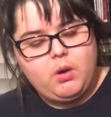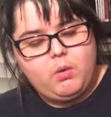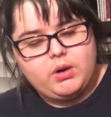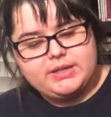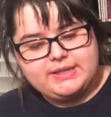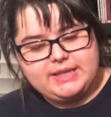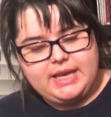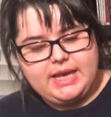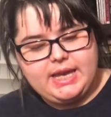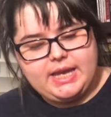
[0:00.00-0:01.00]
Or
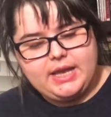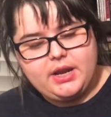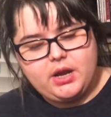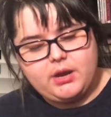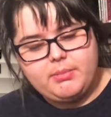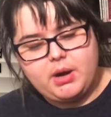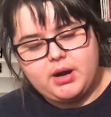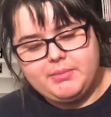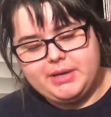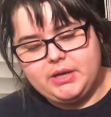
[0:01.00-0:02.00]
C, in a
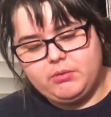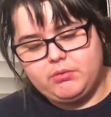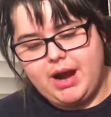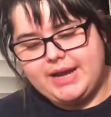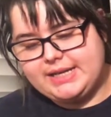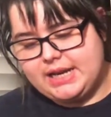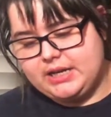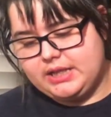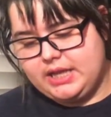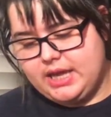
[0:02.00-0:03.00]
compartment right
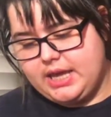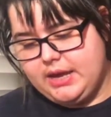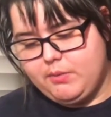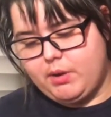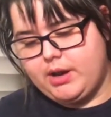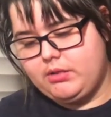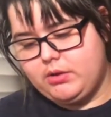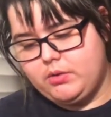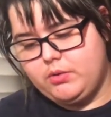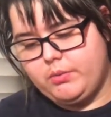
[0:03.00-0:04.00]
down at the end where a
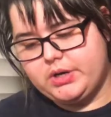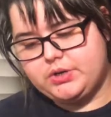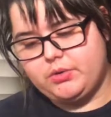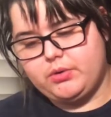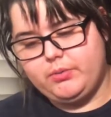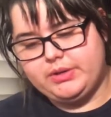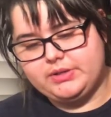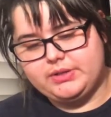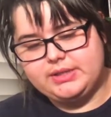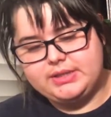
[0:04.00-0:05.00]
lone witch or
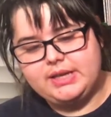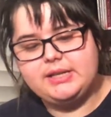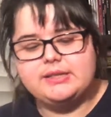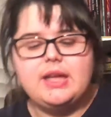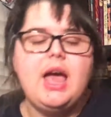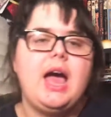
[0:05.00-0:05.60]
wizard sits.